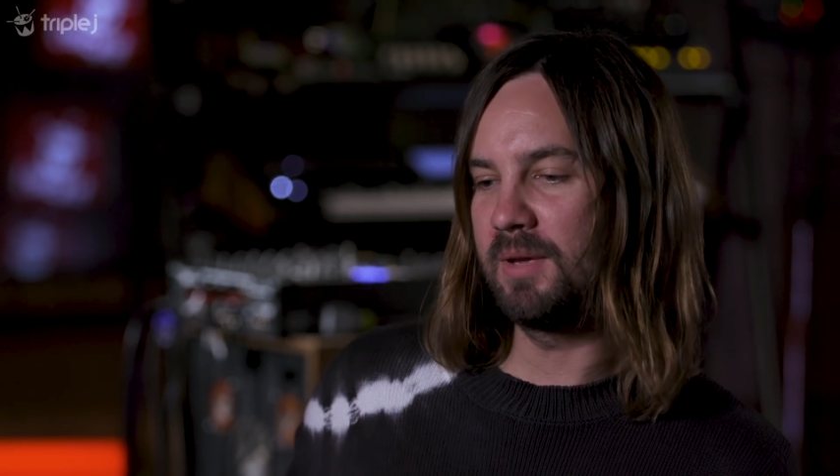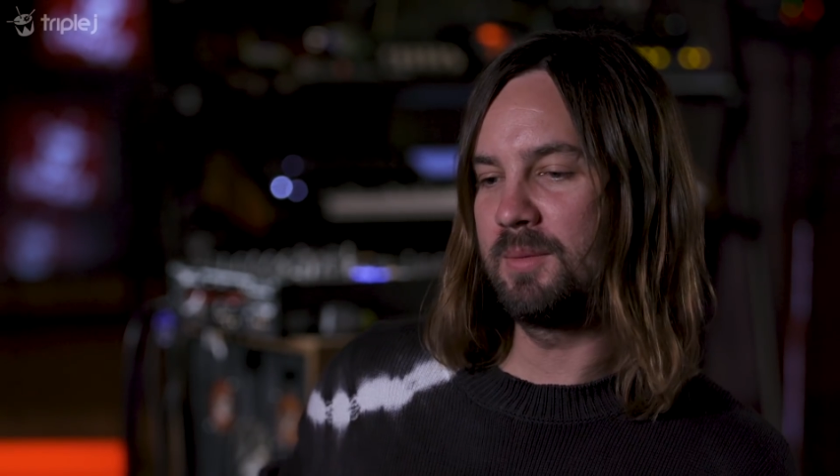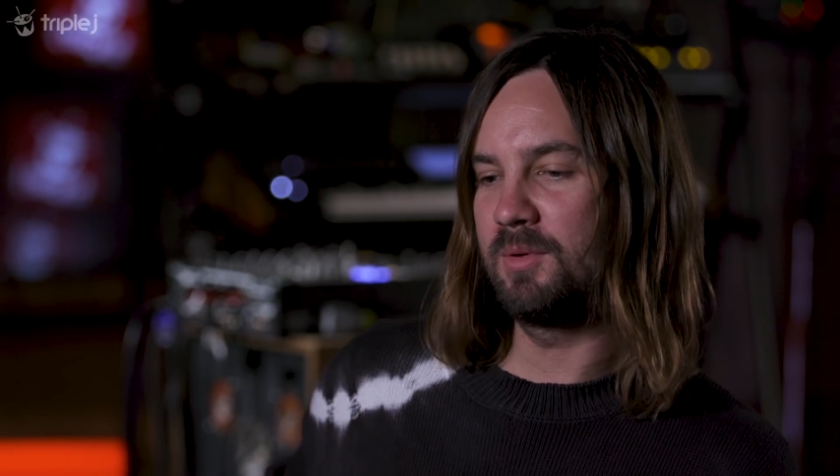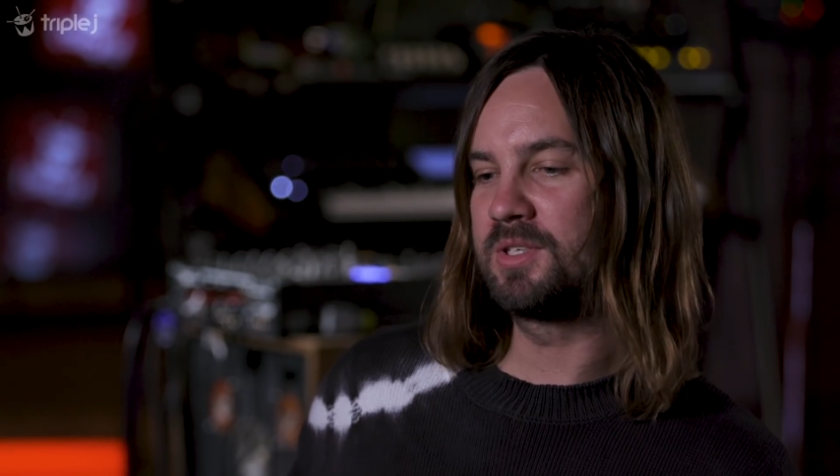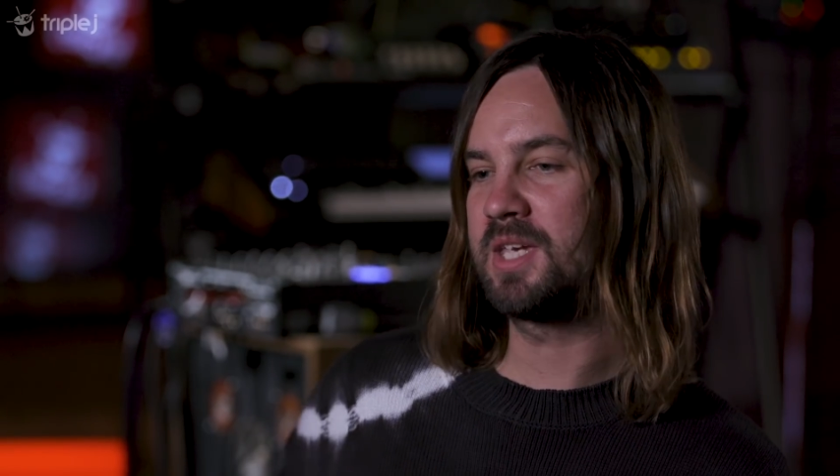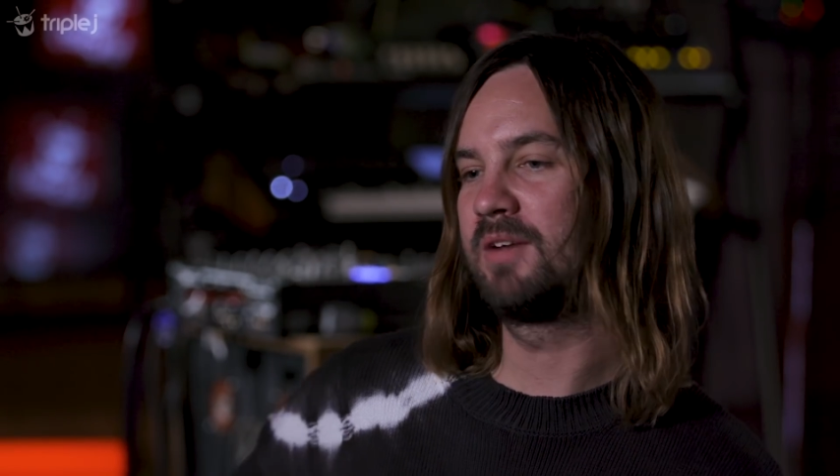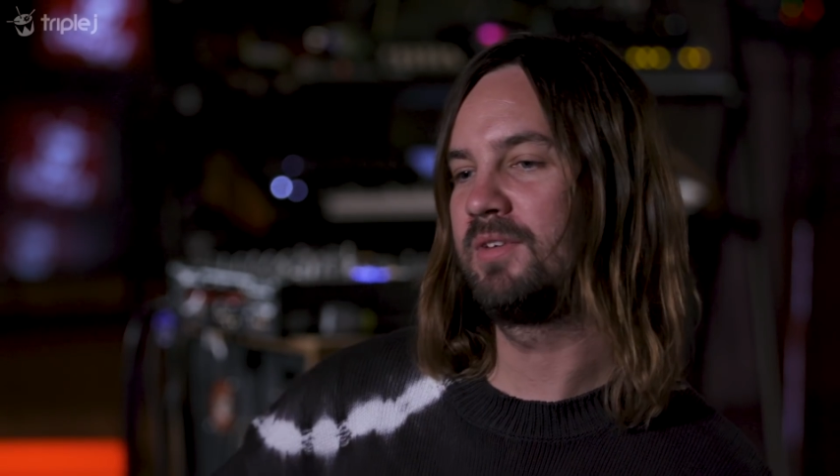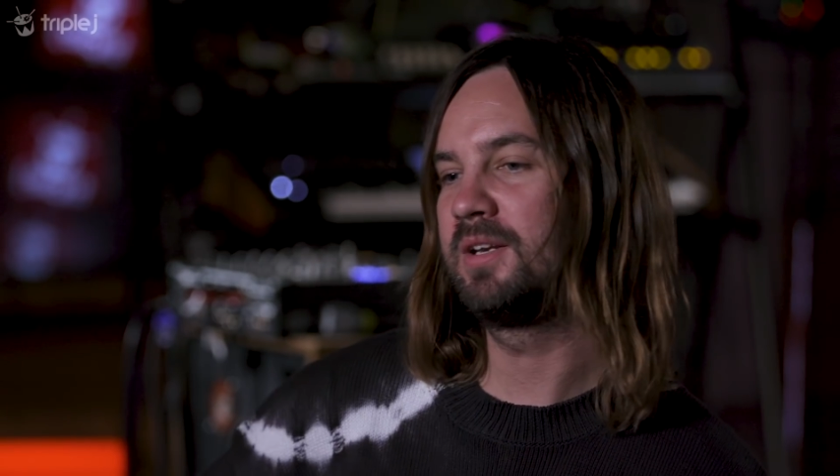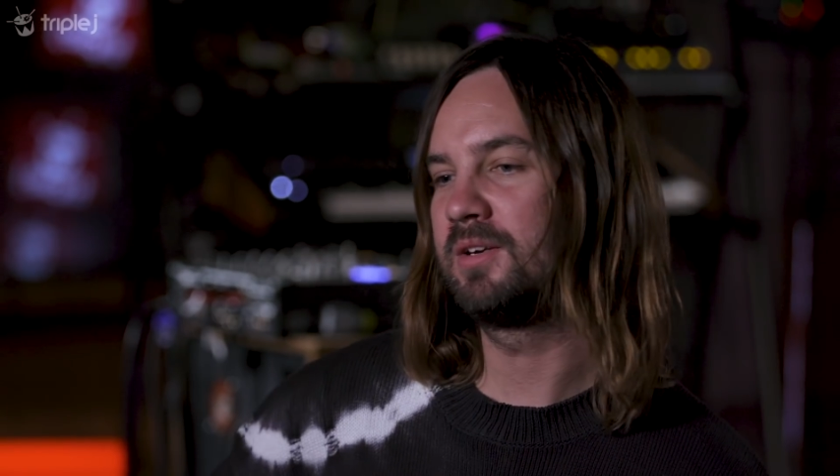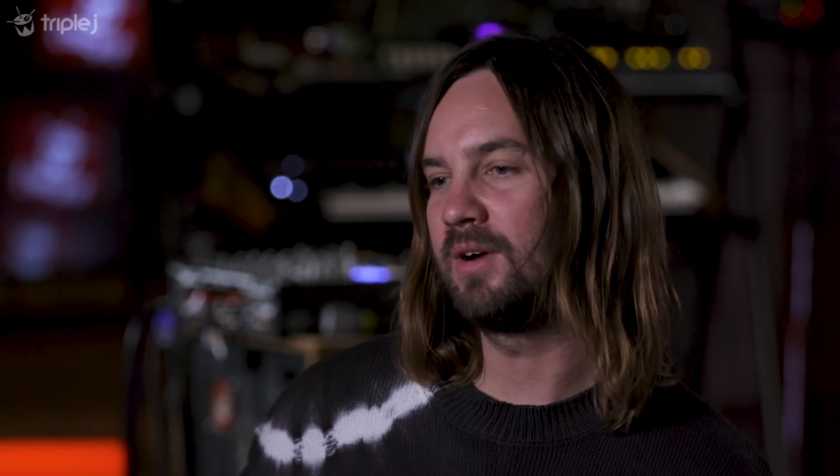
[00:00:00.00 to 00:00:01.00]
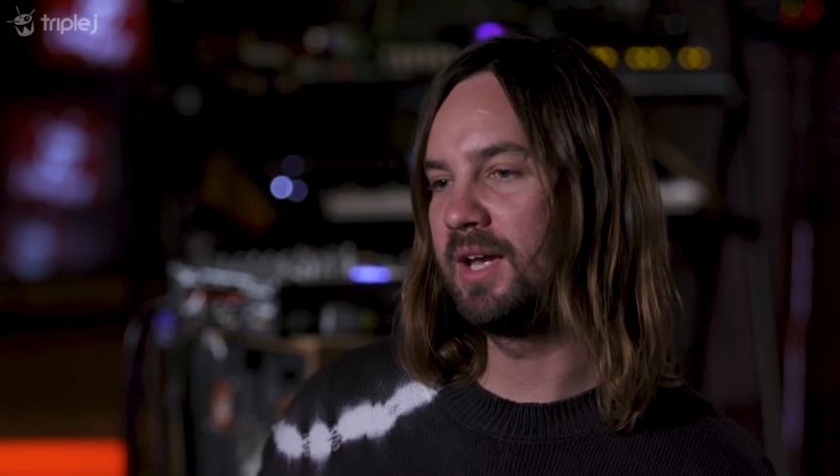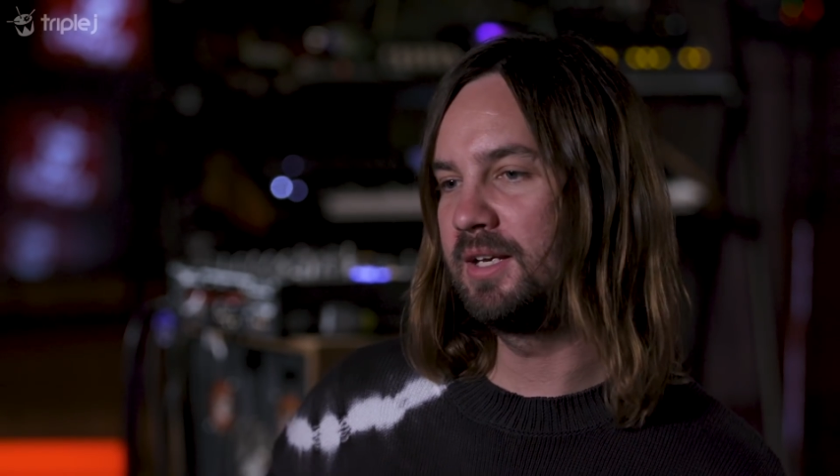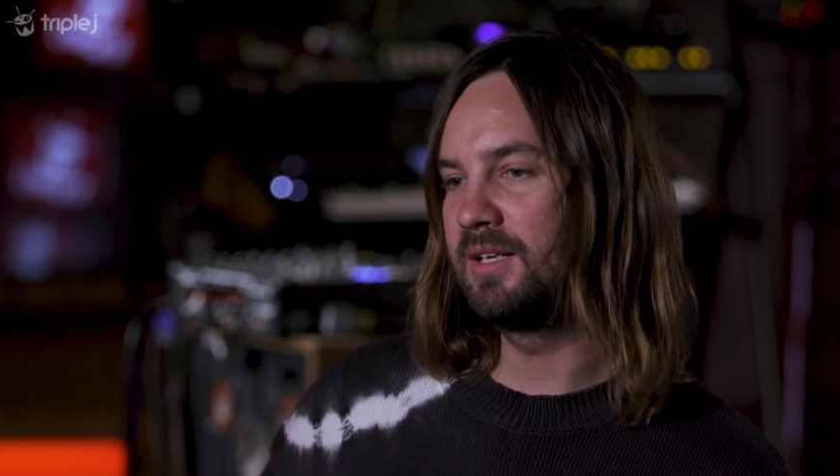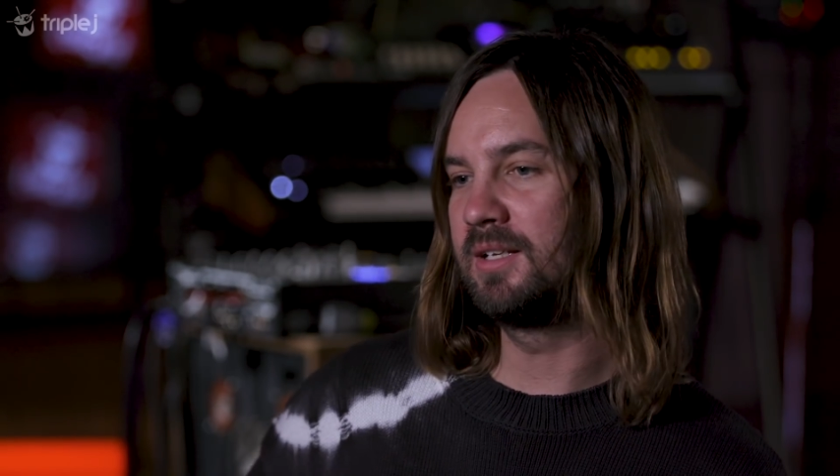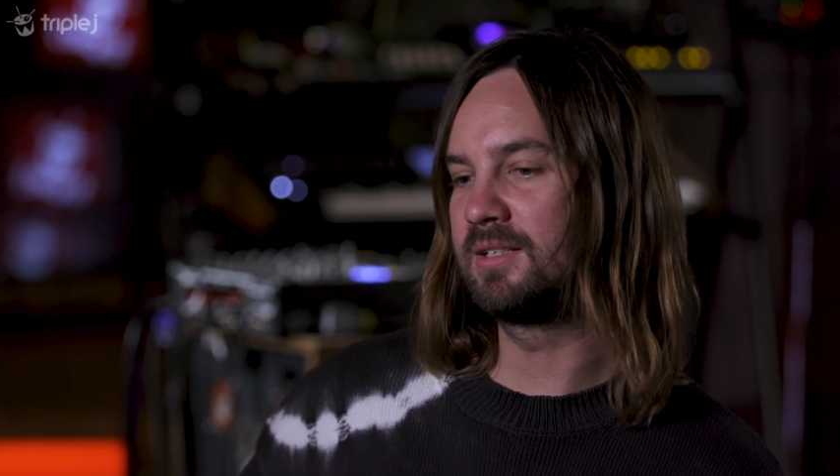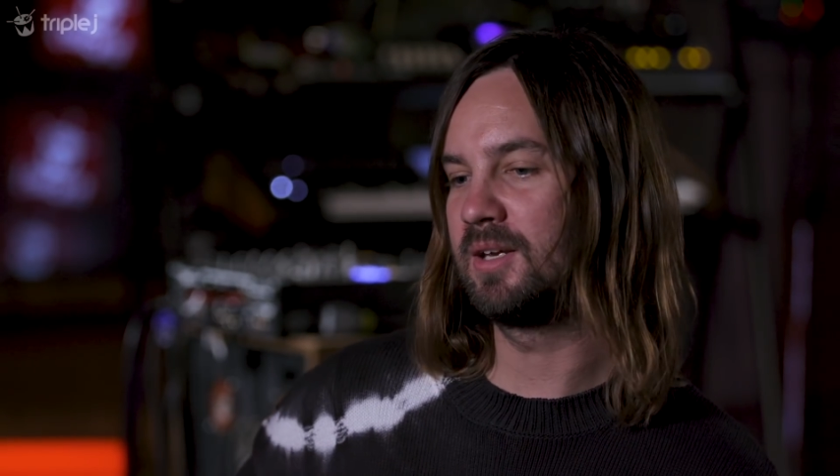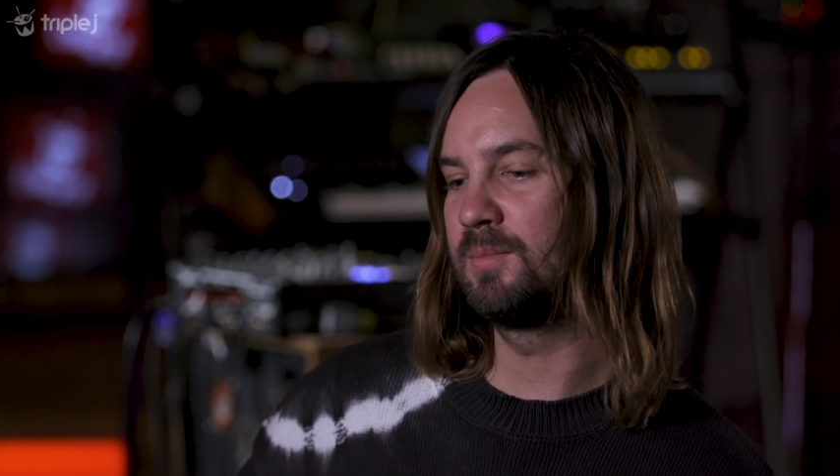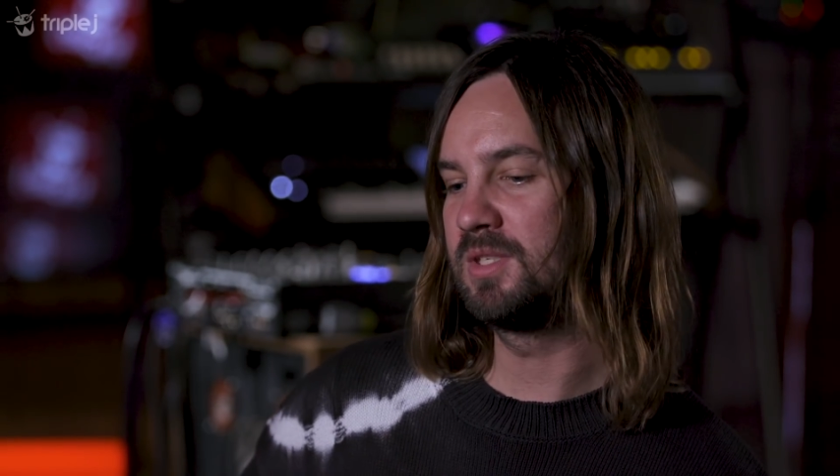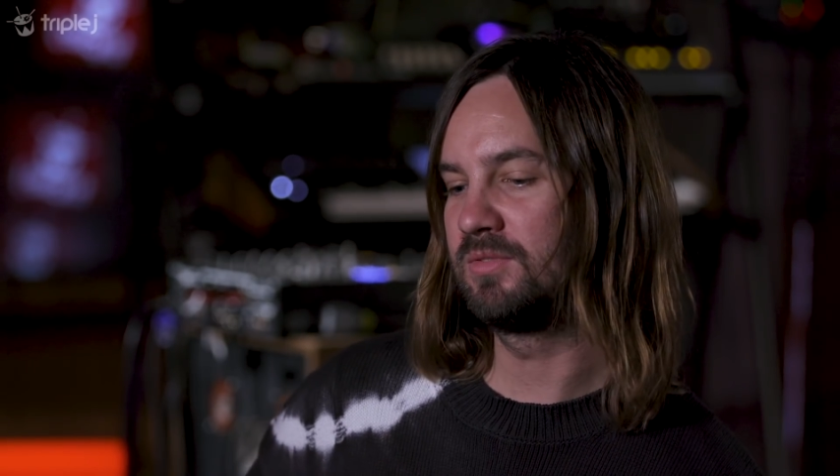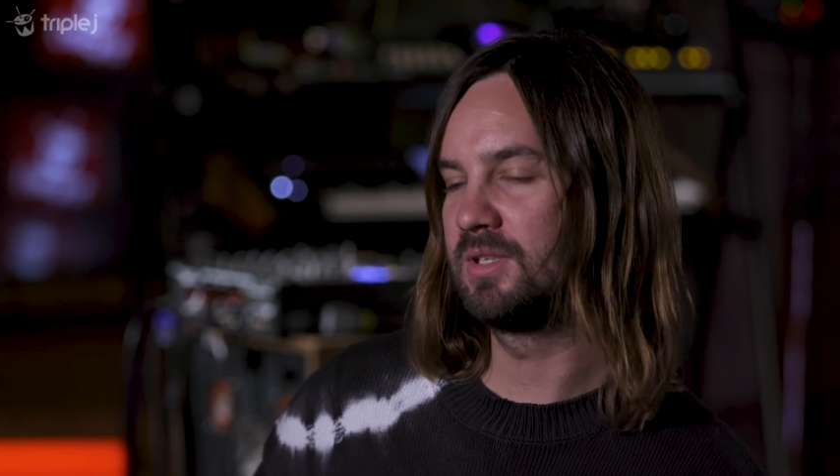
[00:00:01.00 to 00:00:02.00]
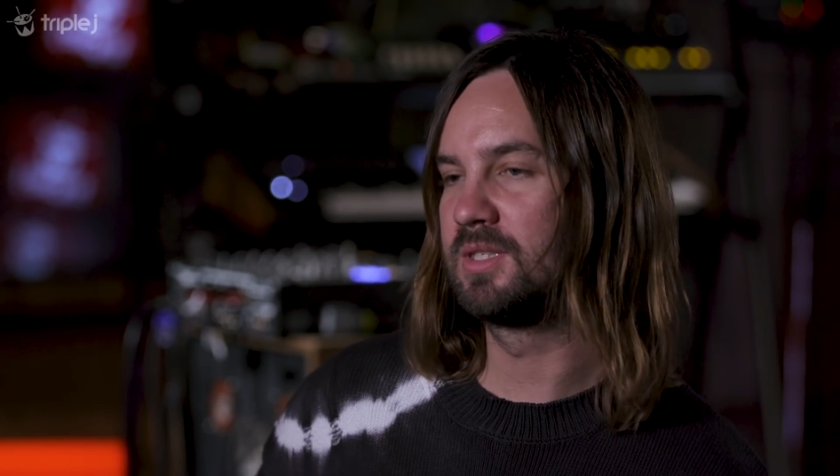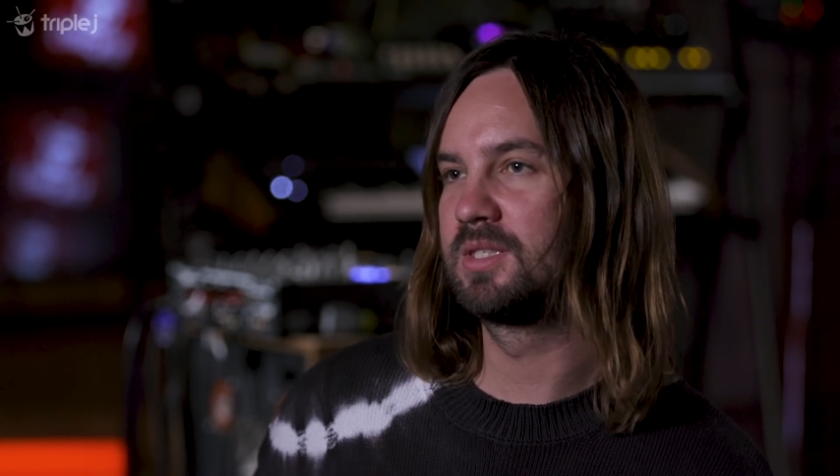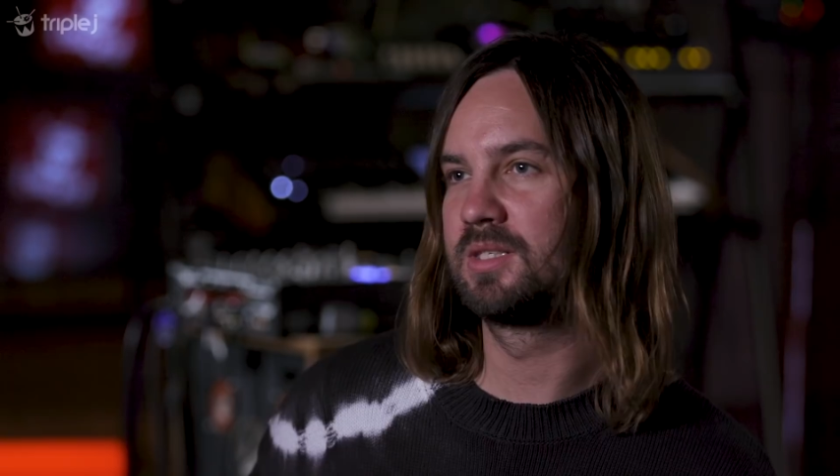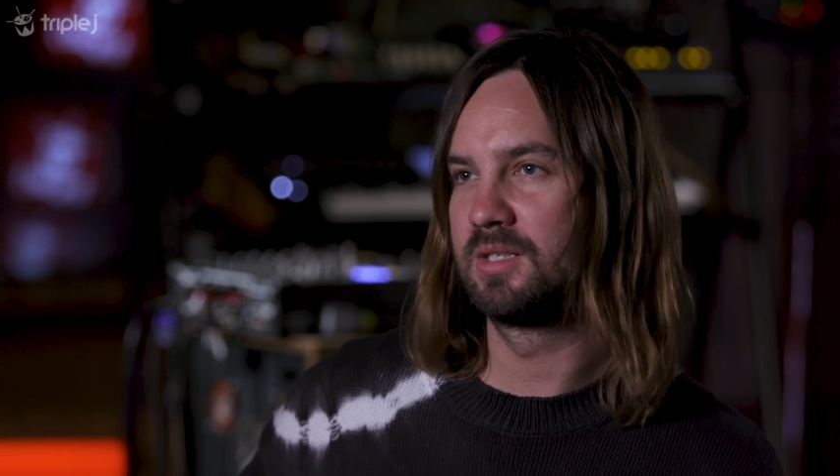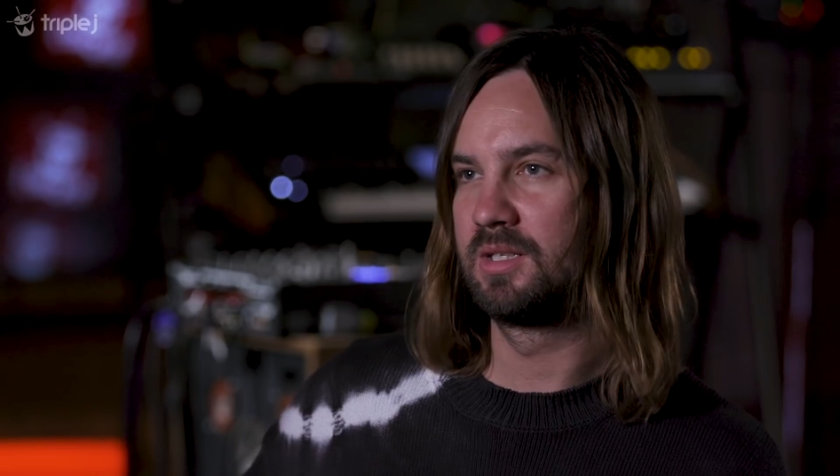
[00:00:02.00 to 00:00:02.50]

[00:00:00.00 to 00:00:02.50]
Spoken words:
maybe it was kind of underrated in terms of its